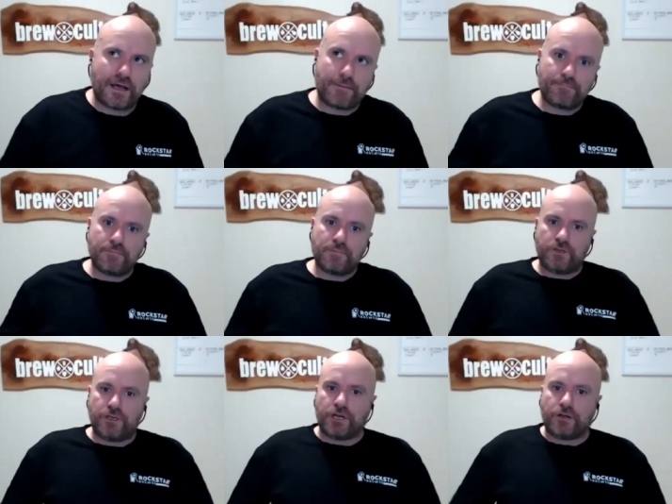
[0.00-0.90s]
um,
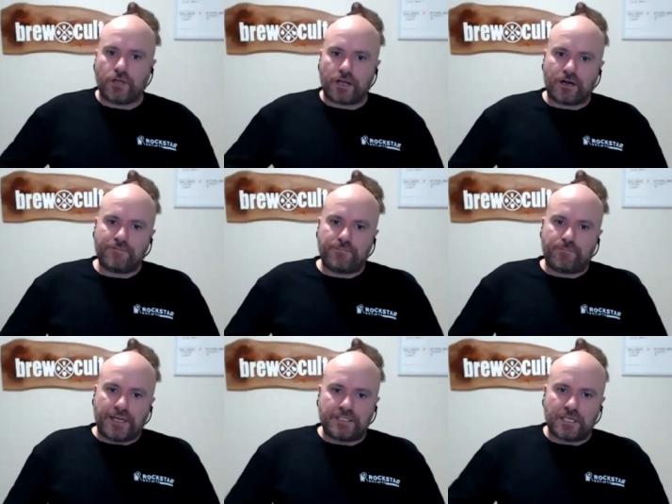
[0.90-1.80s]
you know like i've
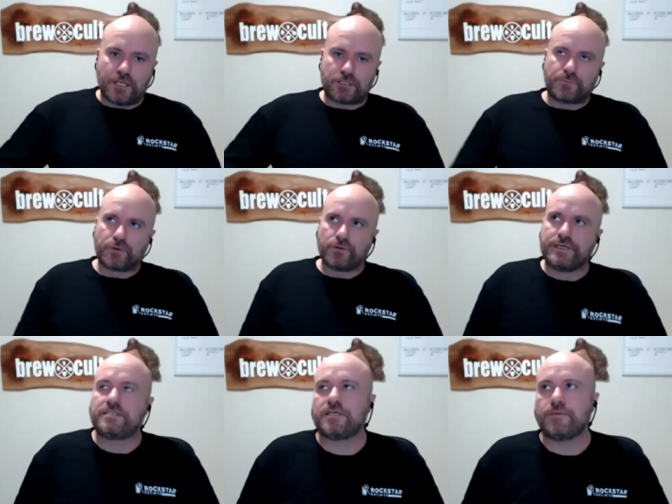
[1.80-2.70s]
been to lots of
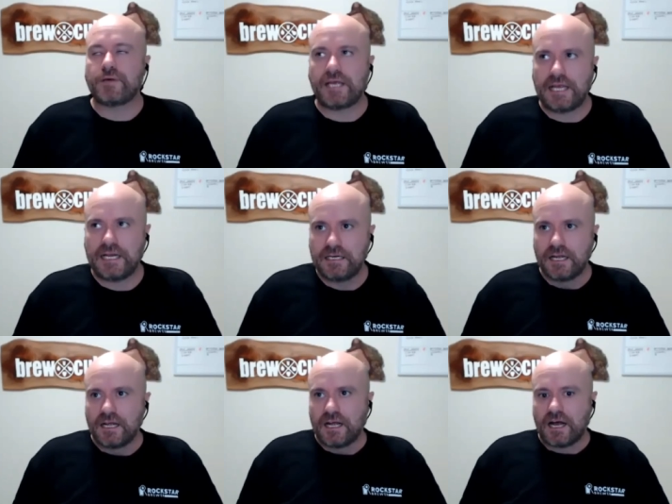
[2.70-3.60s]
breweries that have
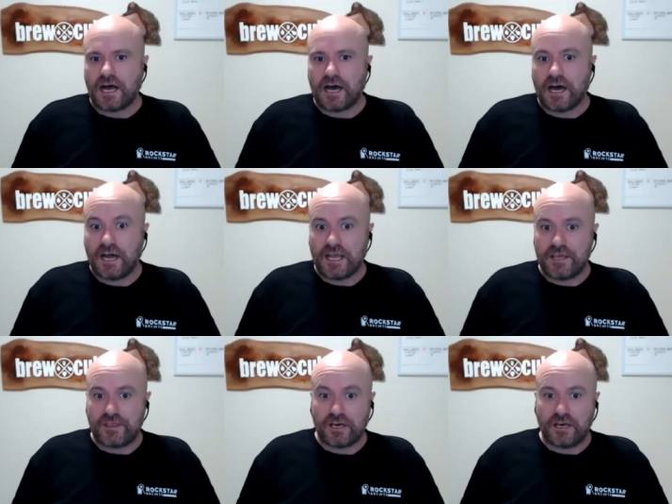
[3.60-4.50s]
been uh,
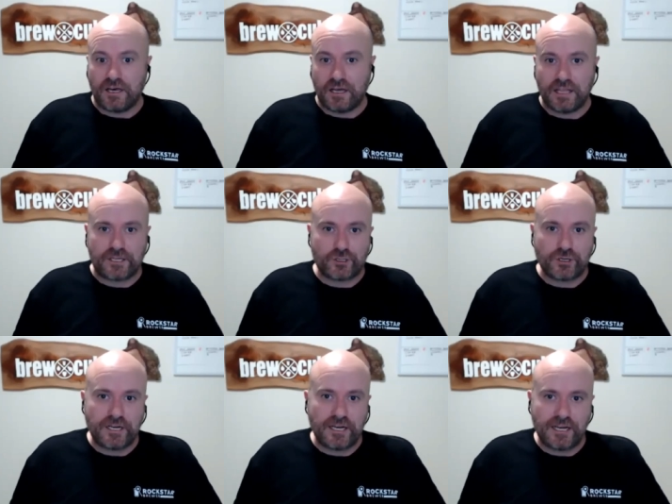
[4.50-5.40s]
either
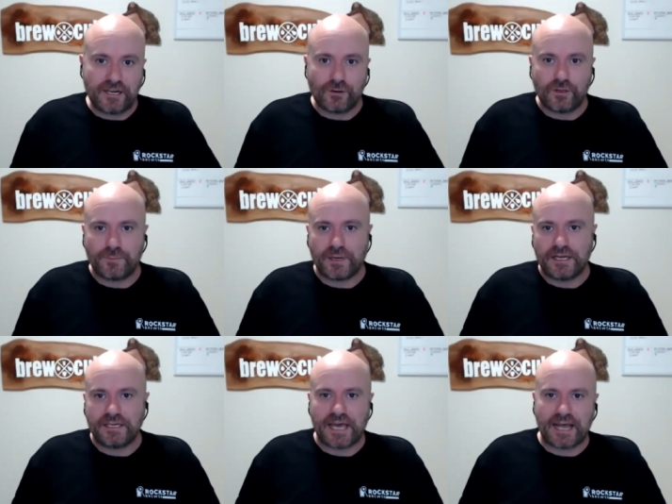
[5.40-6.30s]
electric or they've
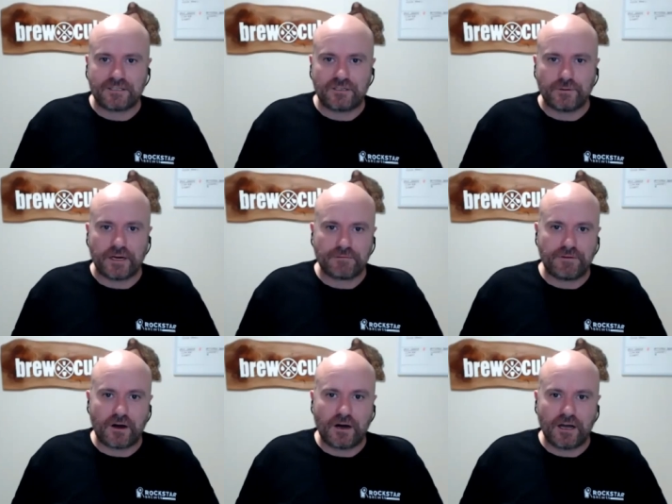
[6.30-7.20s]
been gas direct
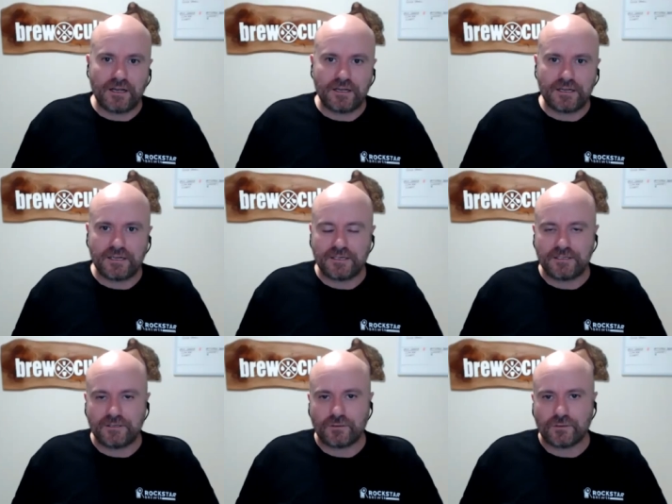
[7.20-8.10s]

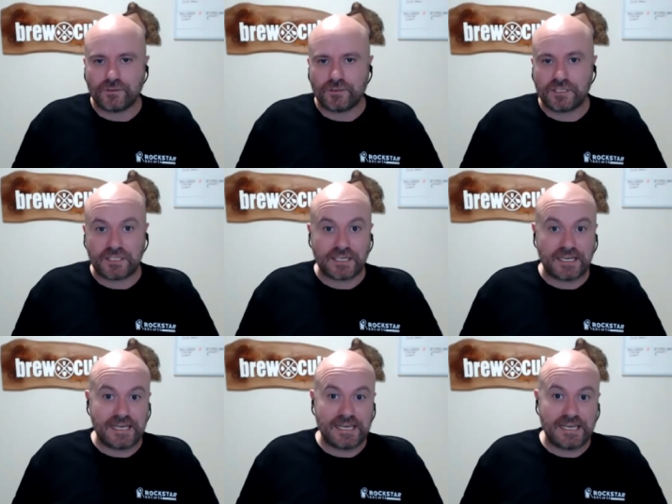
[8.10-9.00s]
fired or
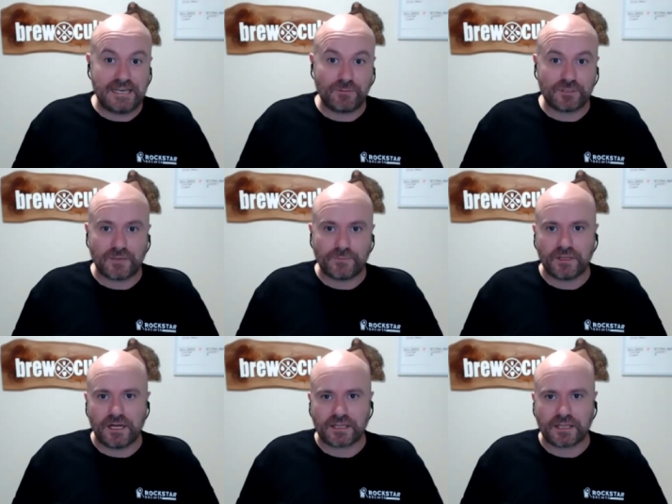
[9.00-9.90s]
steam or
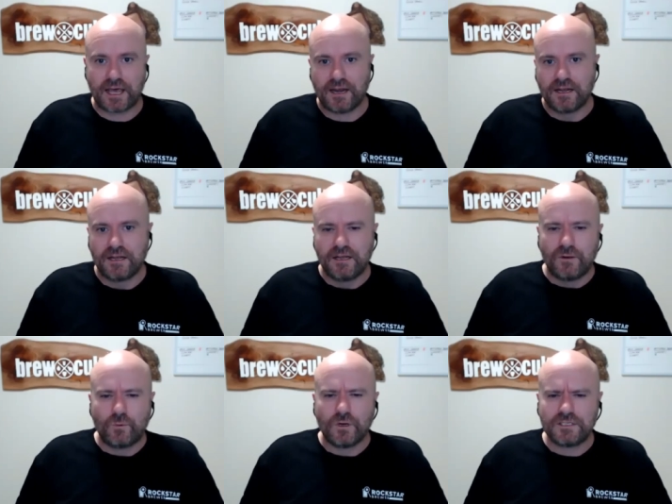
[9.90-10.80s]
something like that
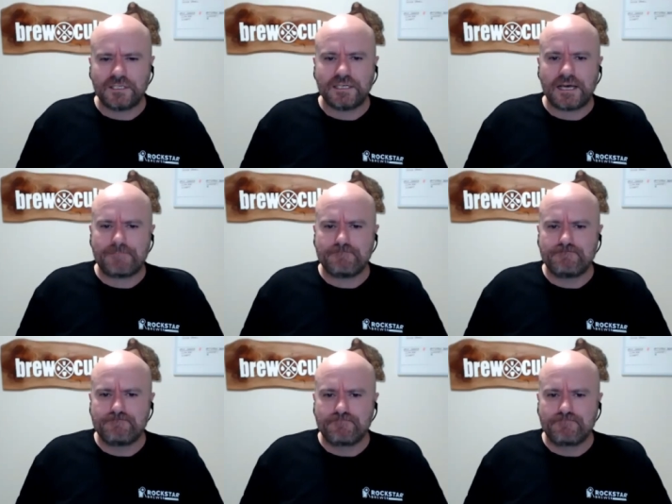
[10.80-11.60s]
what's um